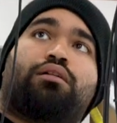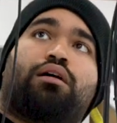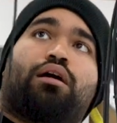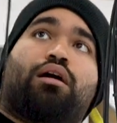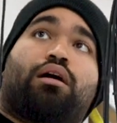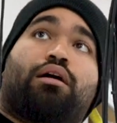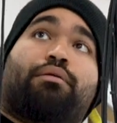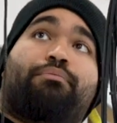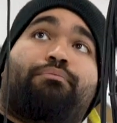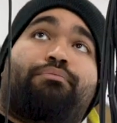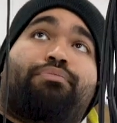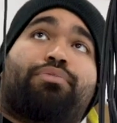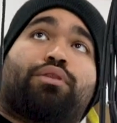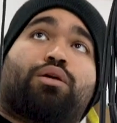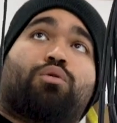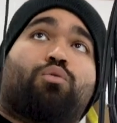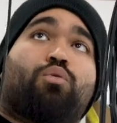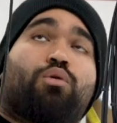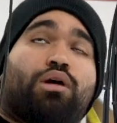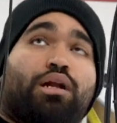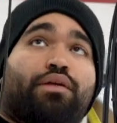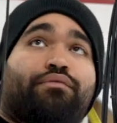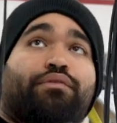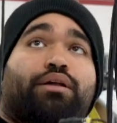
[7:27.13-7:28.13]
Um,
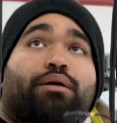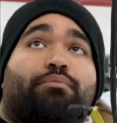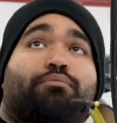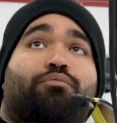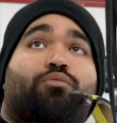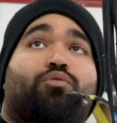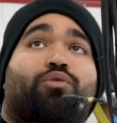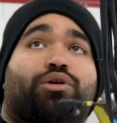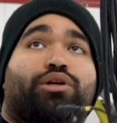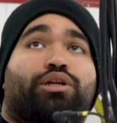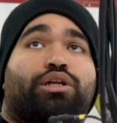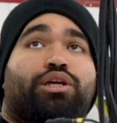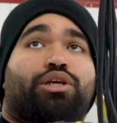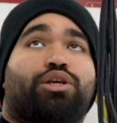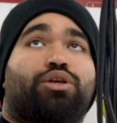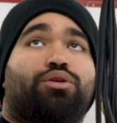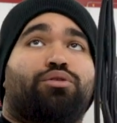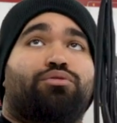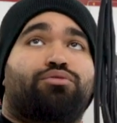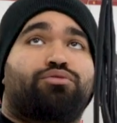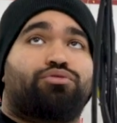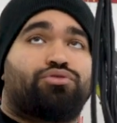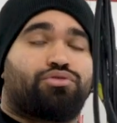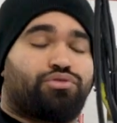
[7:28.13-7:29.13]
one of them we're gonna
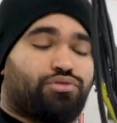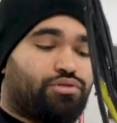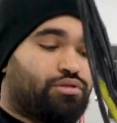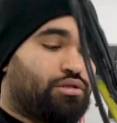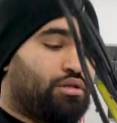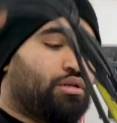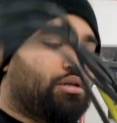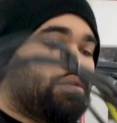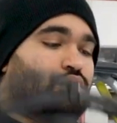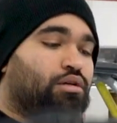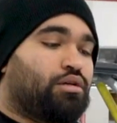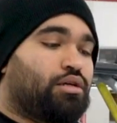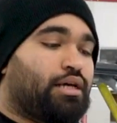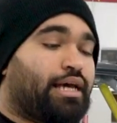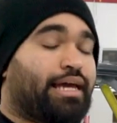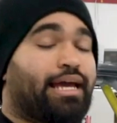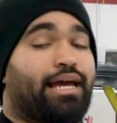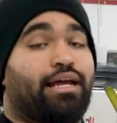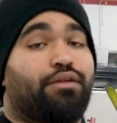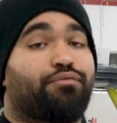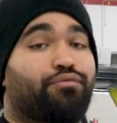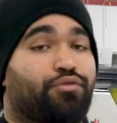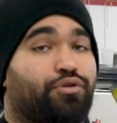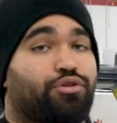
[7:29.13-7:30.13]
use,
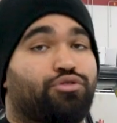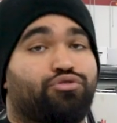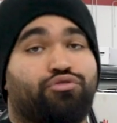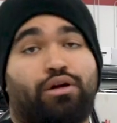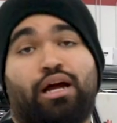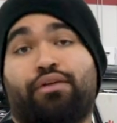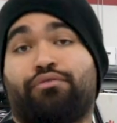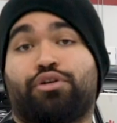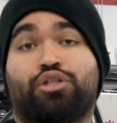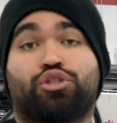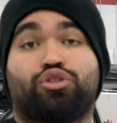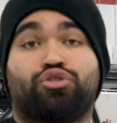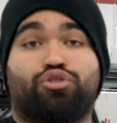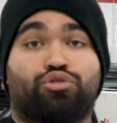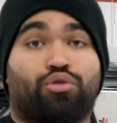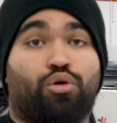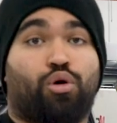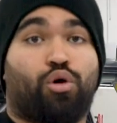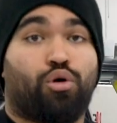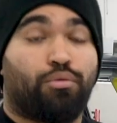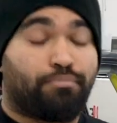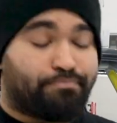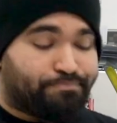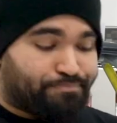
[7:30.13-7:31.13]
again, for driver
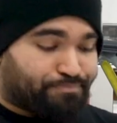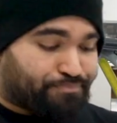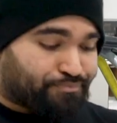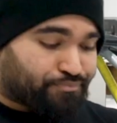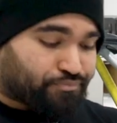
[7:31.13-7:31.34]
control.